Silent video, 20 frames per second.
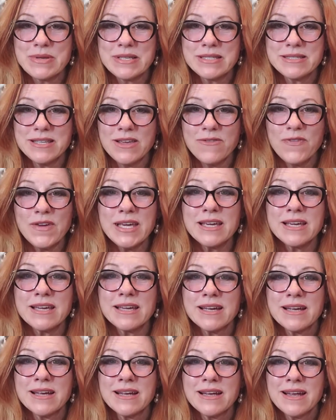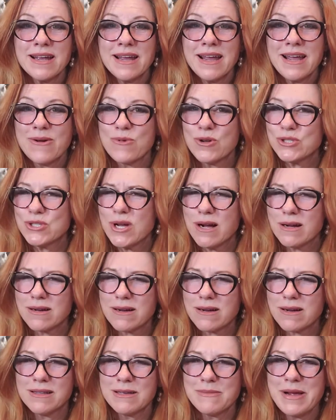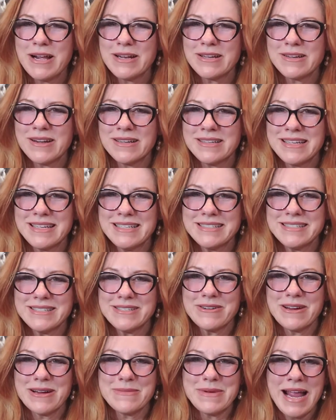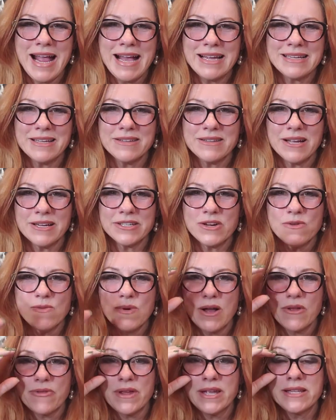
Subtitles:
Pacific, and we'll talk all about it on Instagram at Unlock Your Wealth.